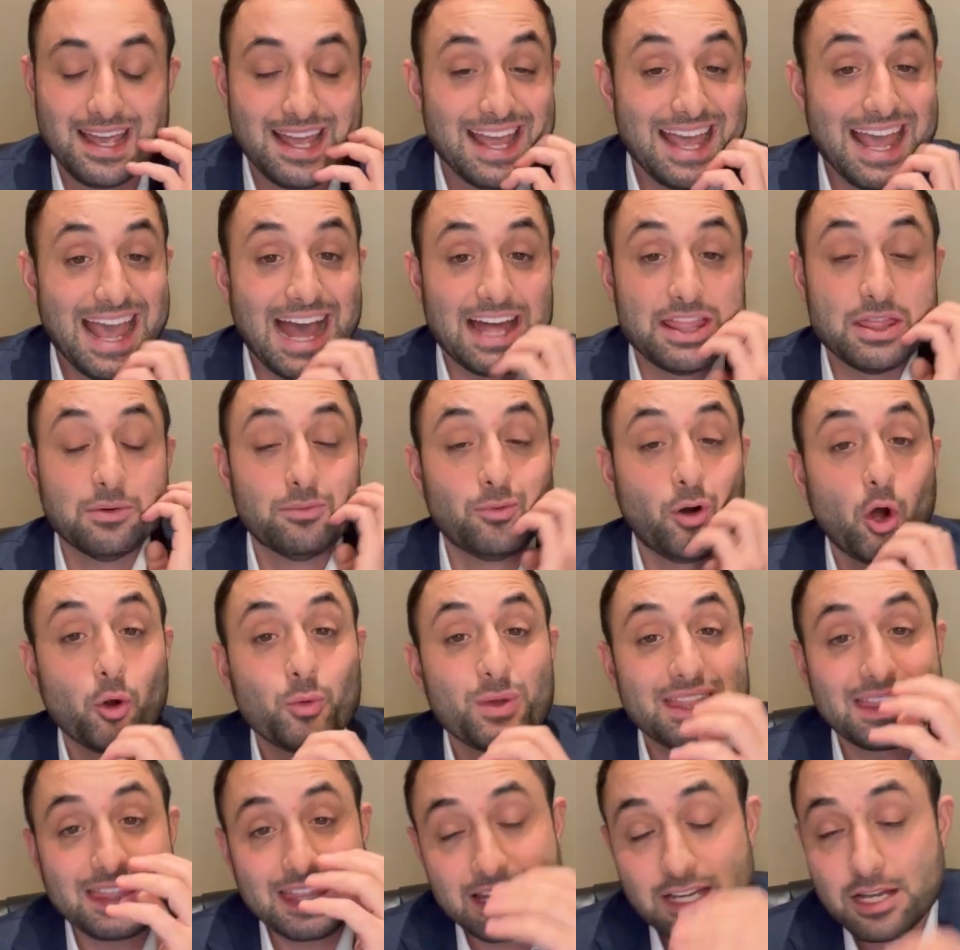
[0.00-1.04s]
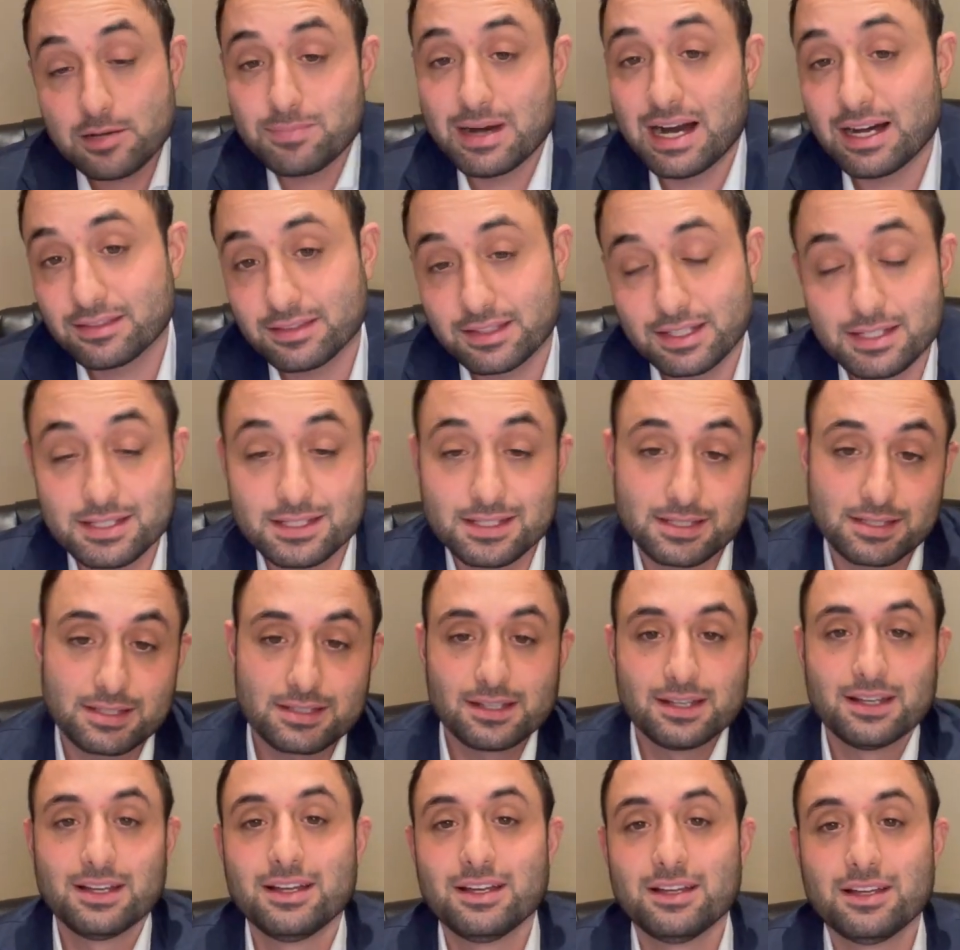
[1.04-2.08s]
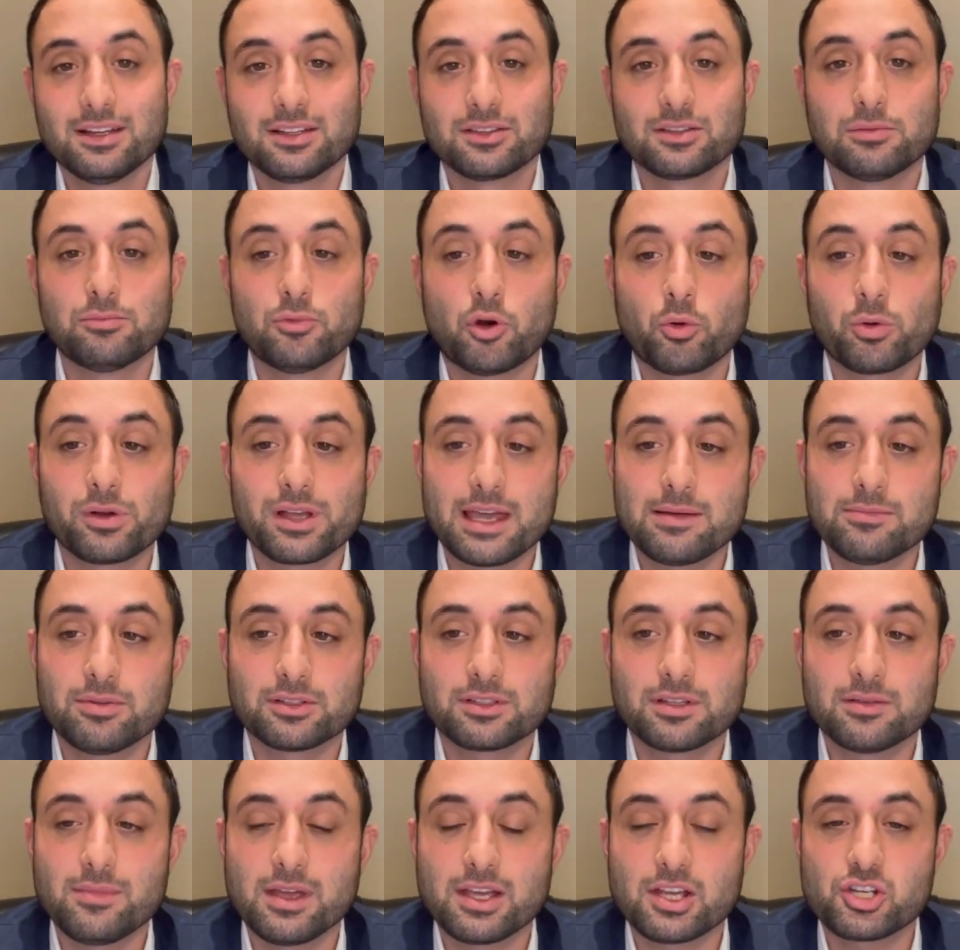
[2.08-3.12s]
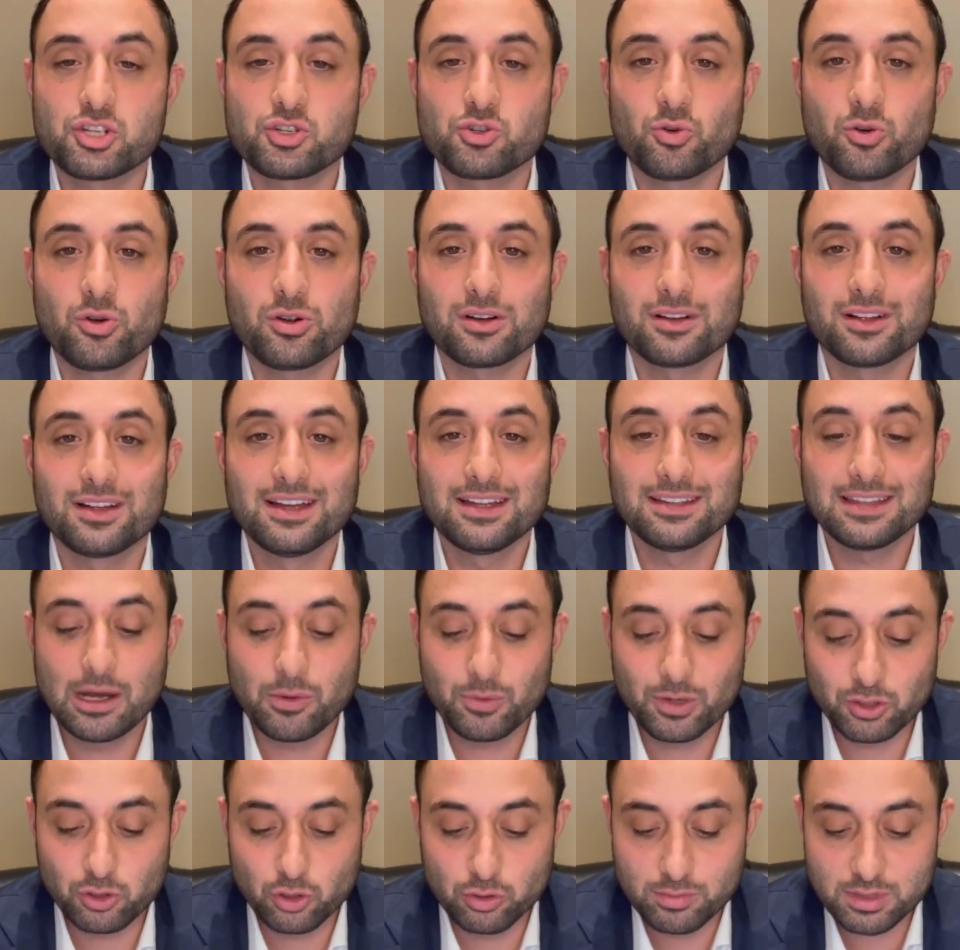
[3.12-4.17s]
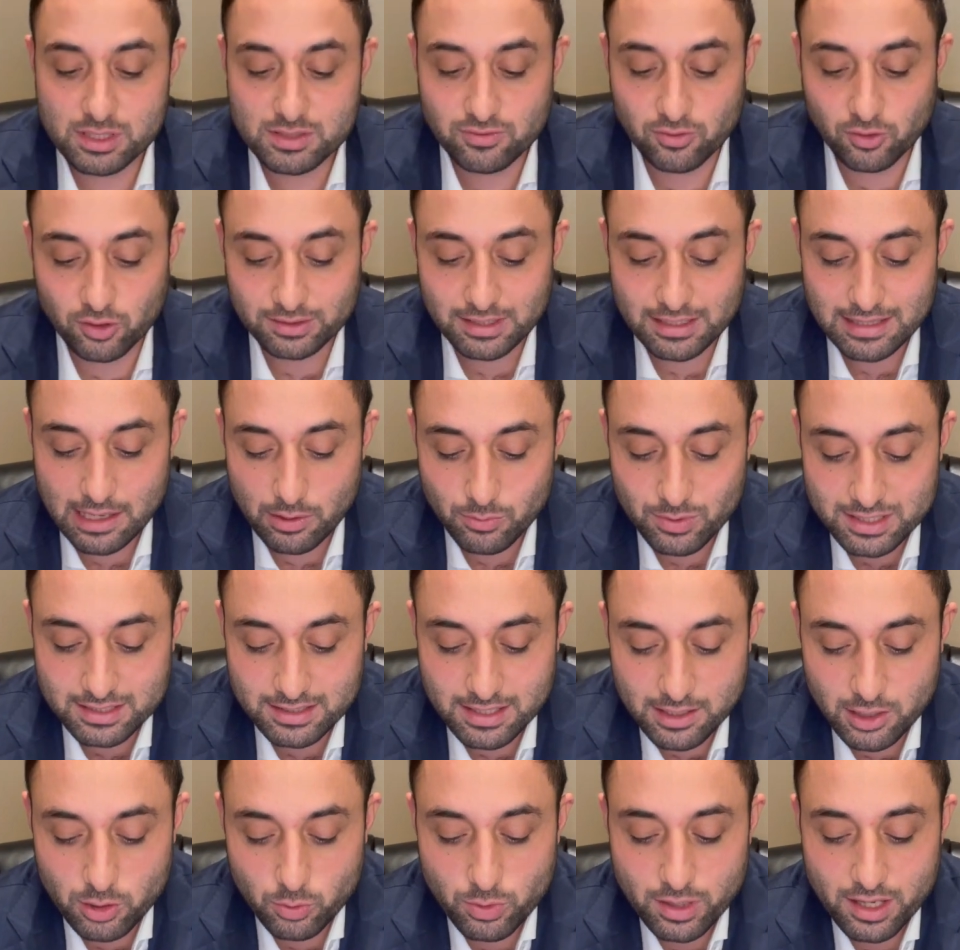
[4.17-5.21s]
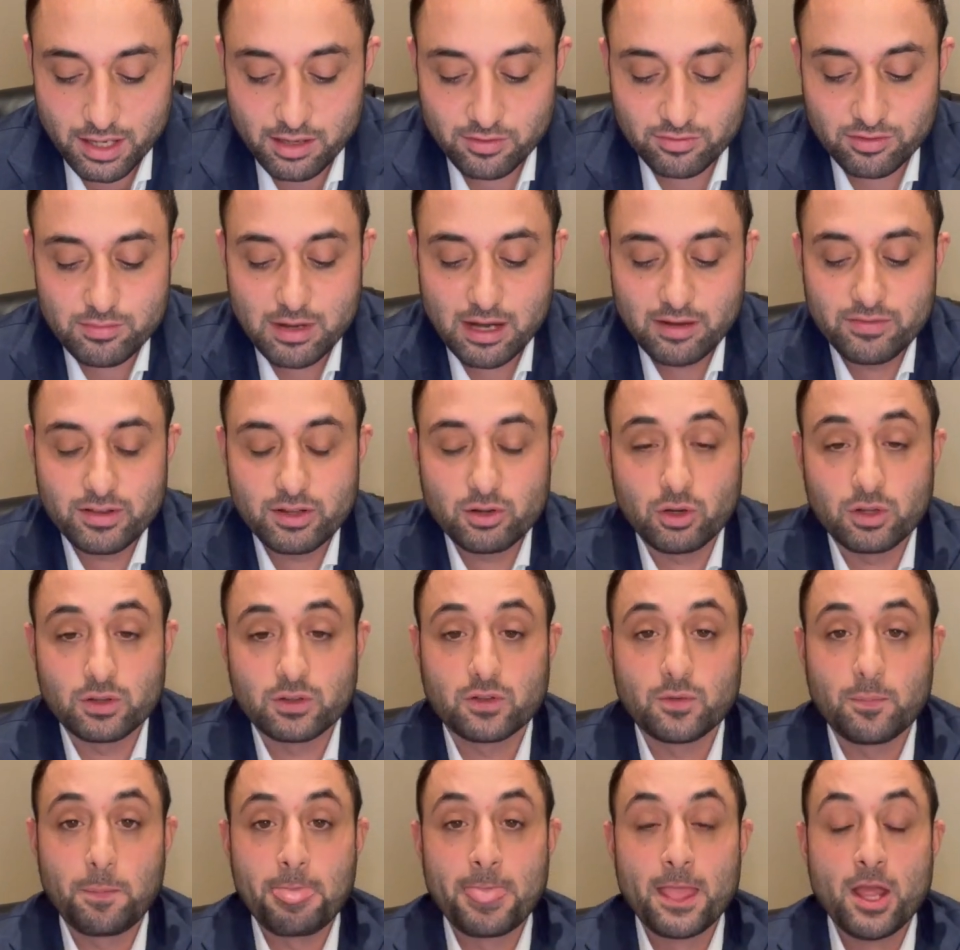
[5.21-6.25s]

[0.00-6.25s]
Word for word: And the more we think about this, the more we're able to make sure that we do mitzvot and that we stay away from averot,